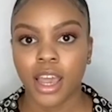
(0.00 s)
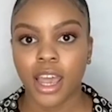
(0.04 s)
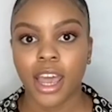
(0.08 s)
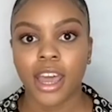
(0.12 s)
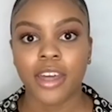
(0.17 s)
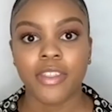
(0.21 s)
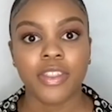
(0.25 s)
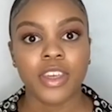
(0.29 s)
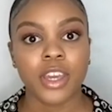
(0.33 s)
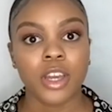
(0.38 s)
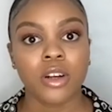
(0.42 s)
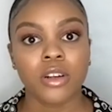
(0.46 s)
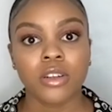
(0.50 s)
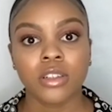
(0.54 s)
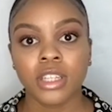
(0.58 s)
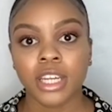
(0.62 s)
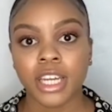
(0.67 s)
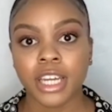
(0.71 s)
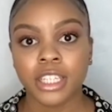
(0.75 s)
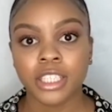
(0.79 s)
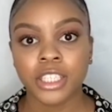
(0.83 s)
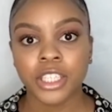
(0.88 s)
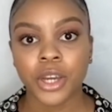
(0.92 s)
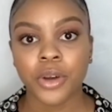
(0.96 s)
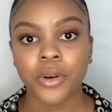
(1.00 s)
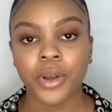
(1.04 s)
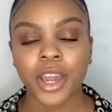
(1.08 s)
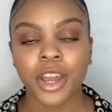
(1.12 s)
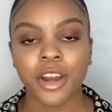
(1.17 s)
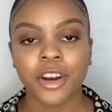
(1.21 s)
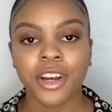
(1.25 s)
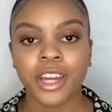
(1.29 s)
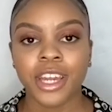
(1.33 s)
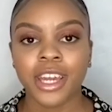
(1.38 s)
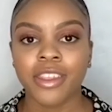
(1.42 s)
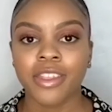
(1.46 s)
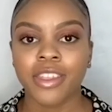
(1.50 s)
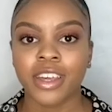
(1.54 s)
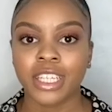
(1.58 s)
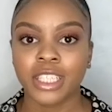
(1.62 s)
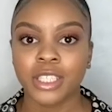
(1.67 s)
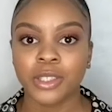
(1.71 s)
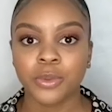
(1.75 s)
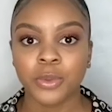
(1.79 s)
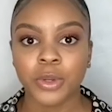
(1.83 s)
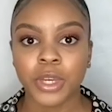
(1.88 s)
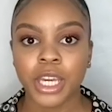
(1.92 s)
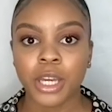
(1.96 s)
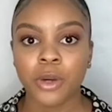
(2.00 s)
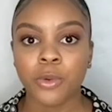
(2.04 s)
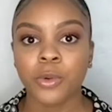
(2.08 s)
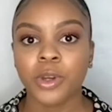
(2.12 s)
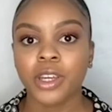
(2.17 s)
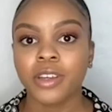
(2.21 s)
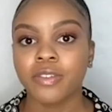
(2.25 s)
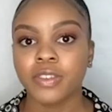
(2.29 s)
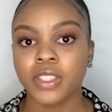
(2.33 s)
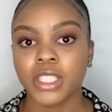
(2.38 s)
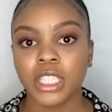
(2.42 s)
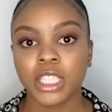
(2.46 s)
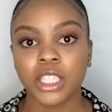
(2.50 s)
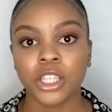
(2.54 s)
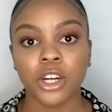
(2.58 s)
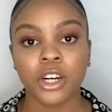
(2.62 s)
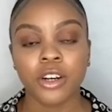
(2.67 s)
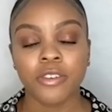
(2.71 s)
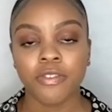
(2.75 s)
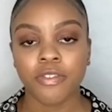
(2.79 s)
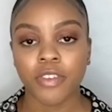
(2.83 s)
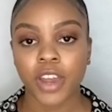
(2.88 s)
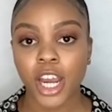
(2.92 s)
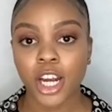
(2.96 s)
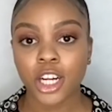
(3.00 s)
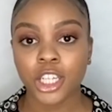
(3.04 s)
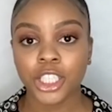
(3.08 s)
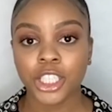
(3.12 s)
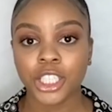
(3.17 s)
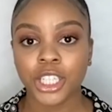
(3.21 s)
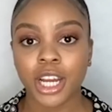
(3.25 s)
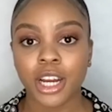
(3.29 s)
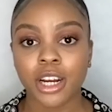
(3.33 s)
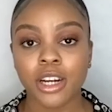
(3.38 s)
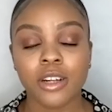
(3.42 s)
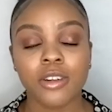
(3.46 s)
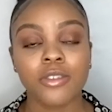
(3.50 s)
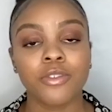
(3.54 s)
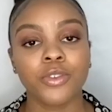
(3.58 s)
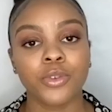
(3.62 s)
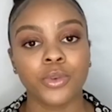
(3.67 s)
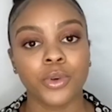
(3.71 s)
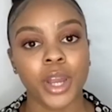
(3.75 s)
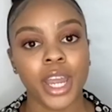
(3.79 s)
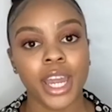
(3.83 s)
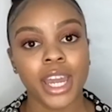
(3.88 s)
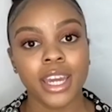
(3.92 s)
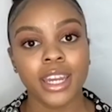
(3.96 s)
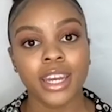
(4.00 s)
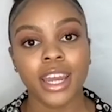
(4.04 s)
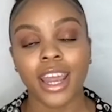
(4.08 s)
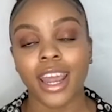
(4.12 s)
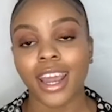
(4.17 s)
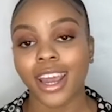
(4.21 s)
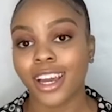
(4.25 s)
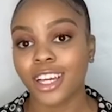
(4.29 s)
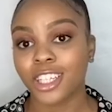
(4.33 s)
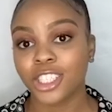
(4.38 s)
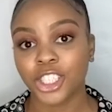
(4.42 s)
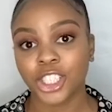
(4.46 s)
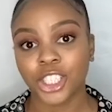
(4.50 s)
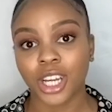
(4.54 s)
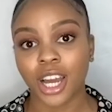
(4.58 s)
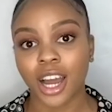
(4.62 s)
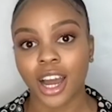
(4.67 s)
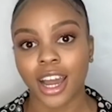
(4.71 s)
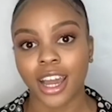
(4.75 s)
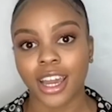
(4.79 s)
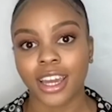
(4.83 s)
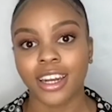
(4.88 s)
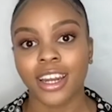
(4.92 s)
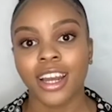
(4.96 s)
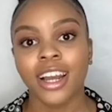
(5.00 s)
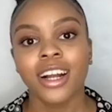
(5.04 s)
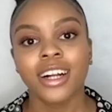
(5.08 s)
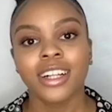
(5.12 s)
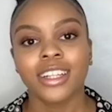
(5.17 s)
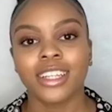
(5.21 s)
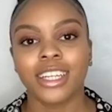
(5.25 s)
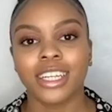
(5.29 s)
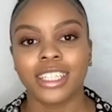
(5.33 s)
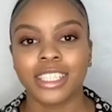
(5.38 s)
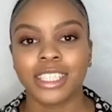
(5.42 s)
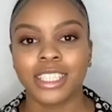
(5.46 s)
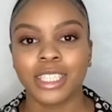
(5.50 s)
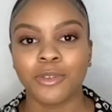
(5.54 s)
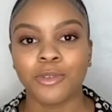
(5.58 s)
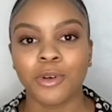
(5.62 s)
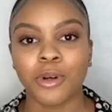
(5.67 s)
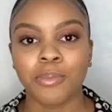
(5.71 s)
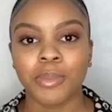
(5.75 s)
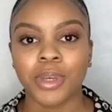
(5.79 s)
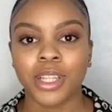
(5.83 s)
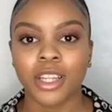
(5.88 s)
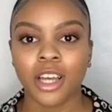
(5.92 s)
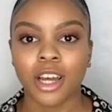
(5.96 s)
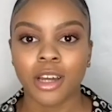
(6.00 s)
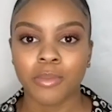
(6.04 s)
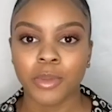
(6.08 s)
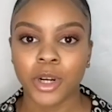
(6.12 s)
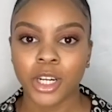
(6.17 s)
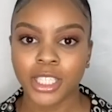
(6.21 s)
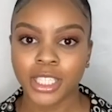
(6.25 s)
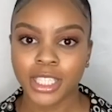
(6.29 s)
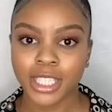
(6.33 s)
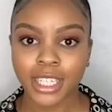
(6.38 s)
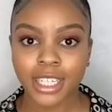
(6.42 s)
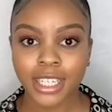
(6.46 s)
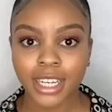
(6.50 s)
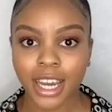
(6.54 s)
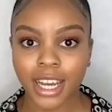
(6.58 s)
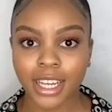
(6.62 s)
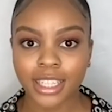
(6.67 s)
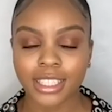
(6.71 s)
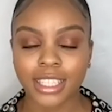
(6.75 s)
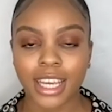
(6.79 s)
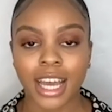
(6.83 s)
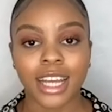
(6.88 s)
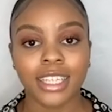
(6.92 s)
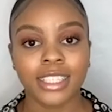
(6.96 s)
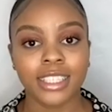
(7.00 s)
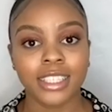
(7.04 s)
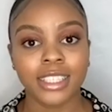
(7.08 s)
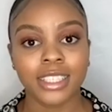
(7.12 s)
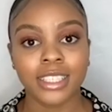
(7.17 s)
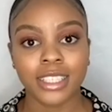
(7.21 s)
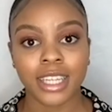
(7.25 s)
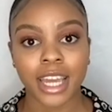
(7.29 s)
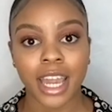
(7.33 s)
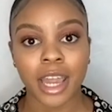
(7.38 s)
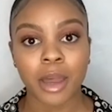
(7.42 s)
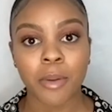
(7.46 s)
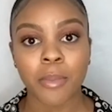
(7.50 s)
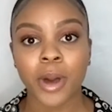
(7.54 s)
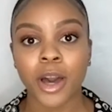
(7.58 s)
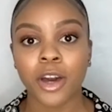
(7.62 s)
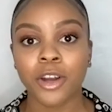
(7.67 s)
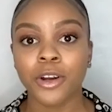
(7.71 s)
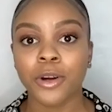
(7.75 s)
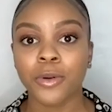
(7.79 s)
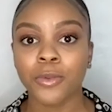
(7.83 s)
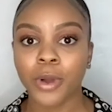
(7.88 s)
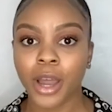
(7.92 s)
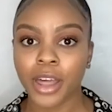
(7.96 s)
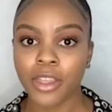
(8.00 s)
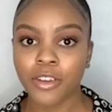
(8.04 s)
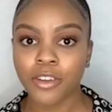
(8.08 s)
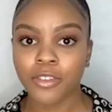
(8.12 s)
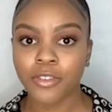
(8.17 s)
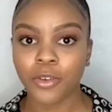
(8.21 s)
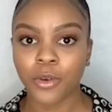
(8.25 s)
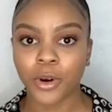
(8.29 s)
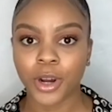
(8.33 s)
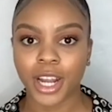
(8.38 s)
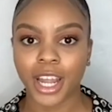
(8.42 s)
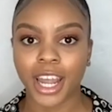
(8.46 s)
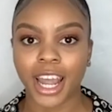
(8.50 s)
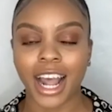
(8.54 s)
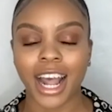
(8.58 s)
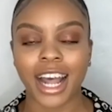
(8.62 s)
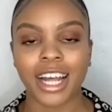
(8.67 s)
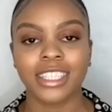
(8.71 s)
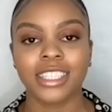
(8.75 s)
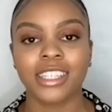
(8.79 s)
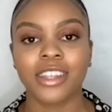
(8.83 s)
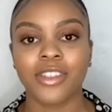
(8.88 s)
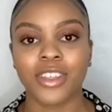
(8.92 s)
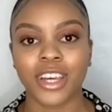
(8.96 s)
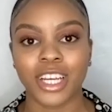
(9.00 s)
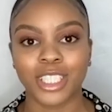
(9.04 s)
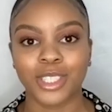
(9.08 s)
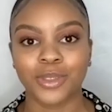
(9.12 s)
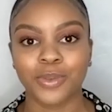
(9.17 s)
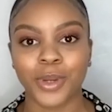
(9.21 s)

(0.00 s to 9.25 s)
In the Orlando area this week, we've seen our fair share of rain and shine. Let's see what Milan Martínez has to say about our weather forecast this